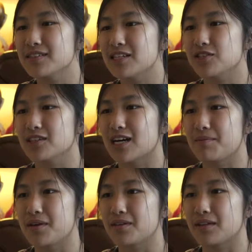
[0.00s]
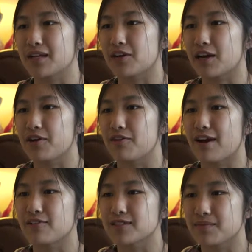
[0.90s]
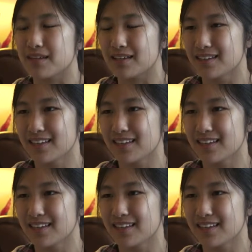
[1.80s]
teacher come in and like carry her out or something.